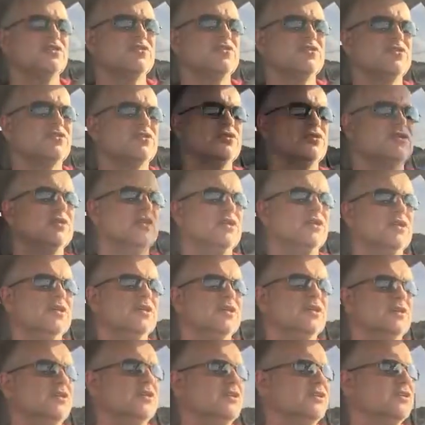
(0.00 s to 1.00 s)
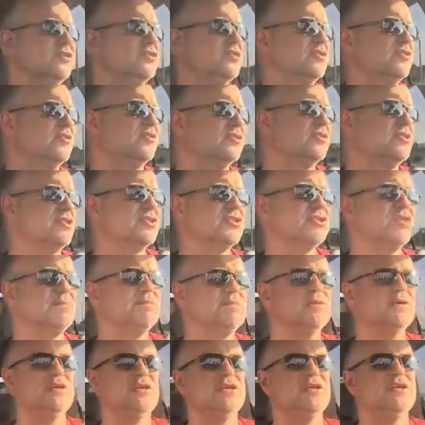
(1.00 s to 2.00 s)
is to just
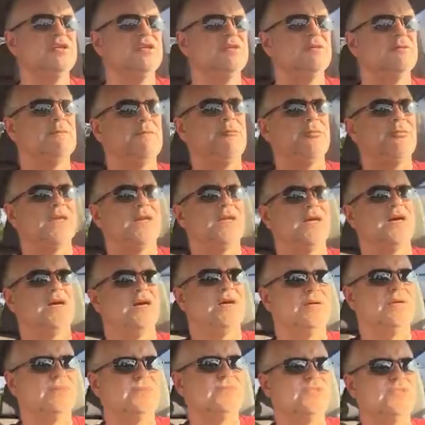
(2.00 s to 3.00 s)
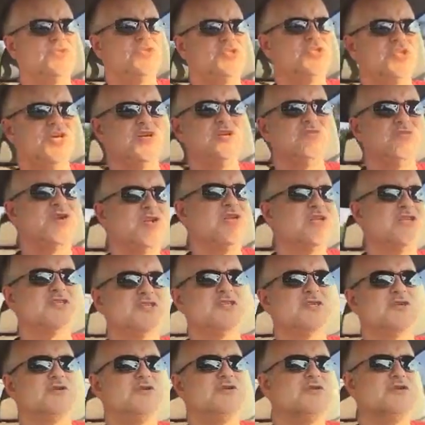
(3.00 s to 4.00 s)
simply generate a
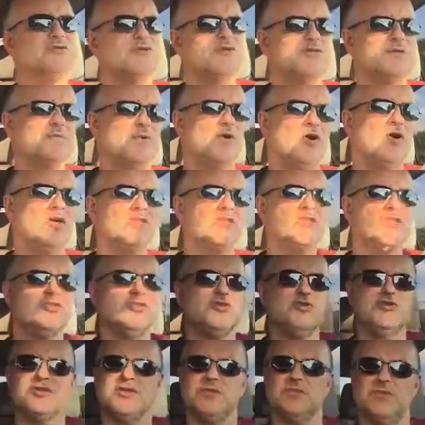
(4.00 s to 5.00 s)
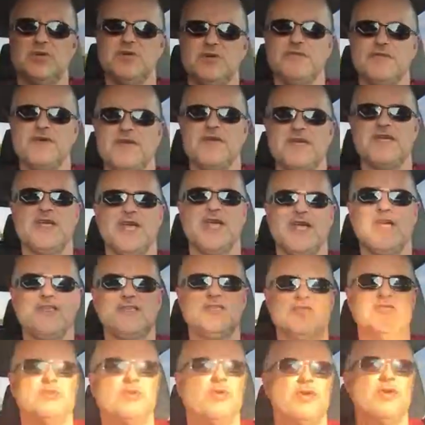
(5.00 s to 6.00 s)
series of responses using motivating
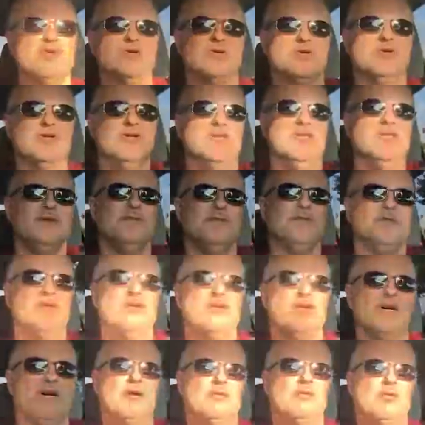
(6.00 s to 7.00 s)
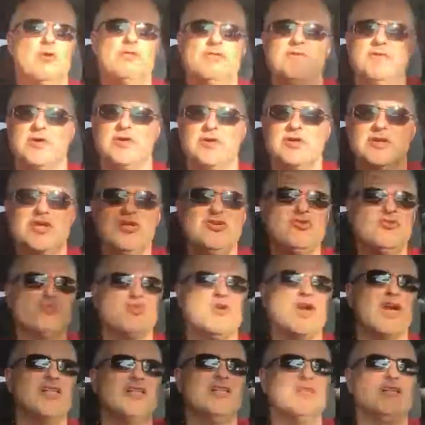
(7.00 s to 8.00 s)
agents, whether overtly,
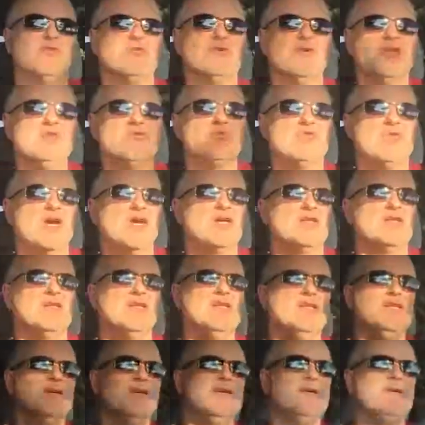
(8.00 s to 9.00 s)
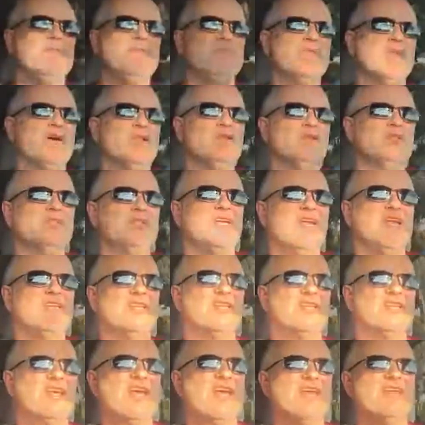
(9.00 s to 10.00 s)
directly, or indirectly.
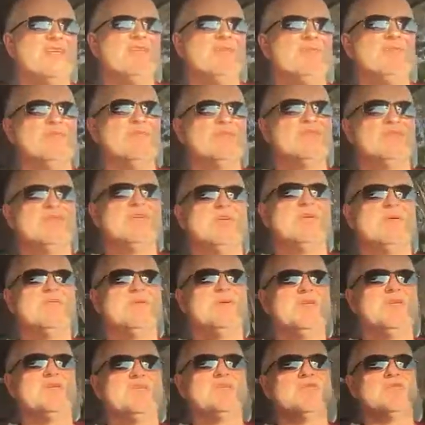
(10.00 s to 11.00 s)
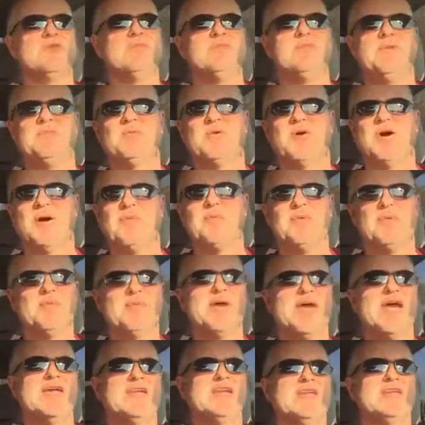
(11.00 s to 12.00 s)
Understand that can still be extremely
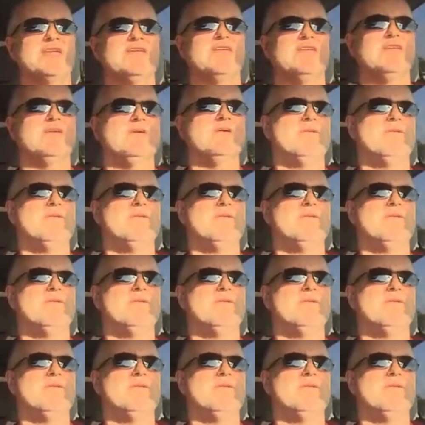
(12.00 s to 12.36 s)
problematic